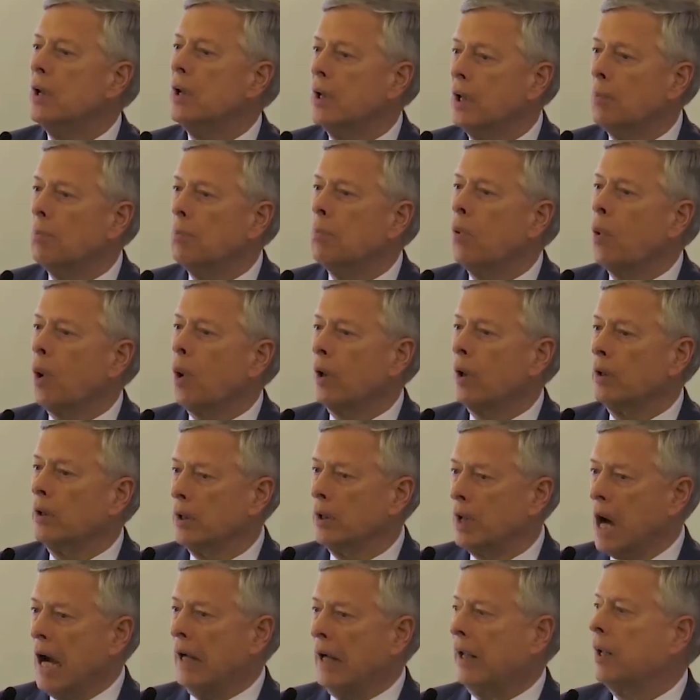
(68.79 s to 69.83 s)
important
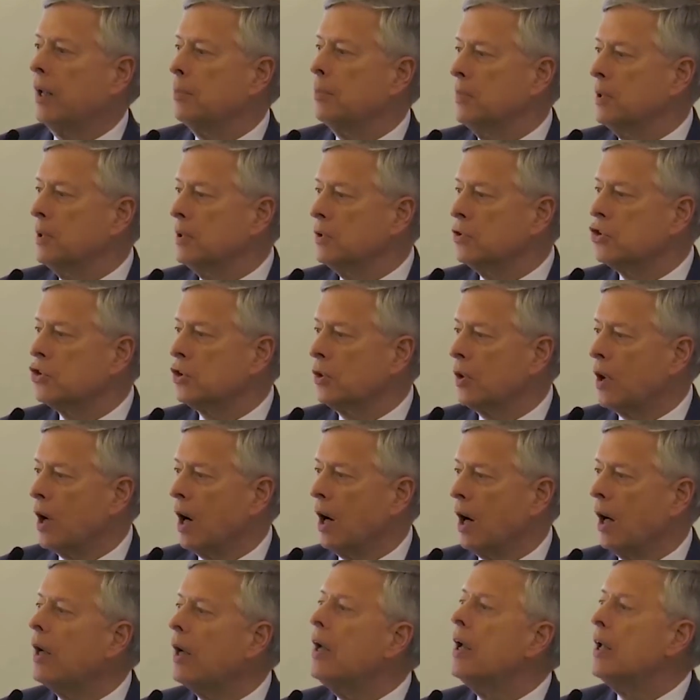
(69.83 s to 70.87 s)
documents
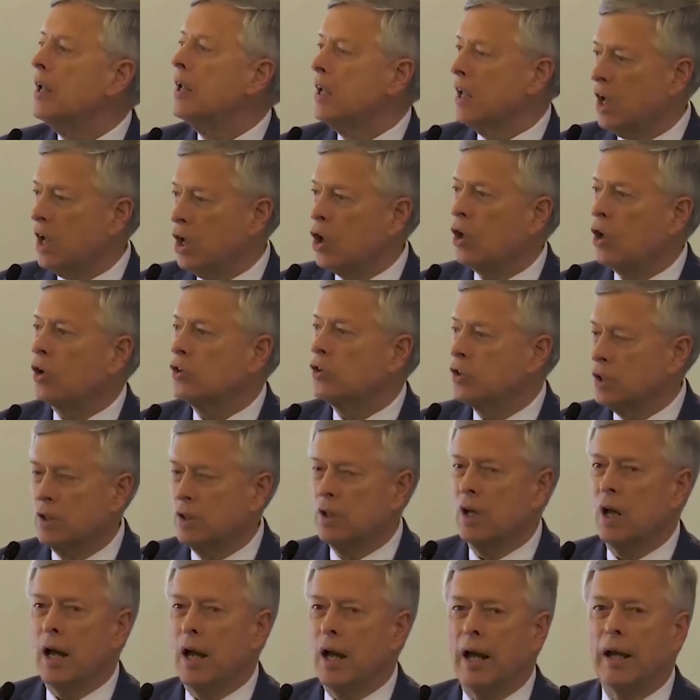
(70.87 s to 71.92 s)
are here
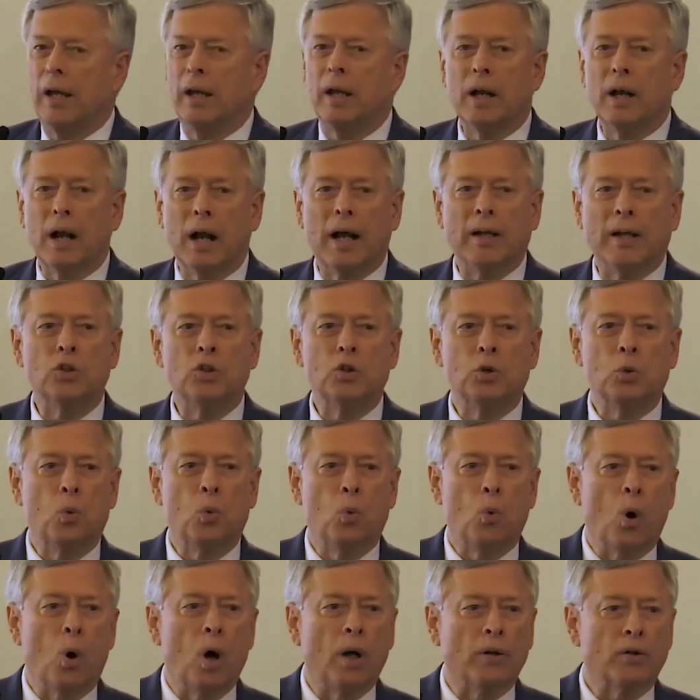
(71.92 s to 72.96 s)
today, and I do
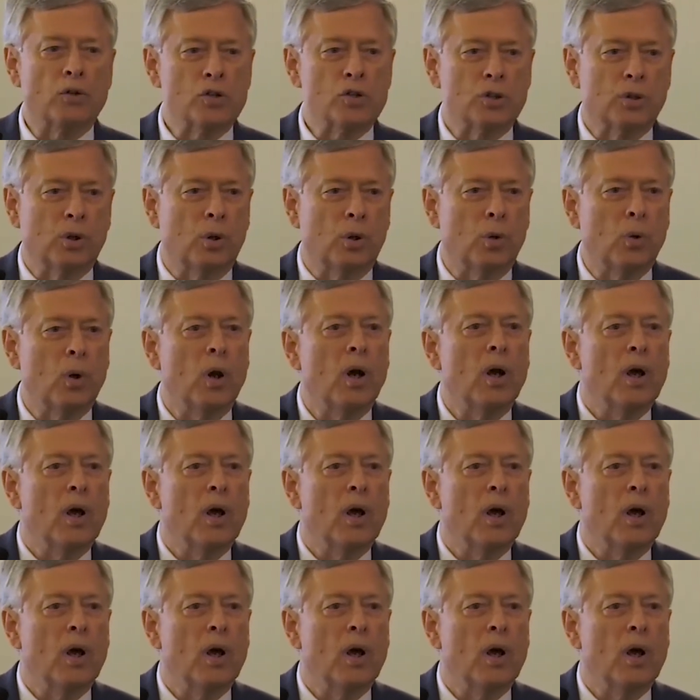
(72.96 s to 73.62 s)
want to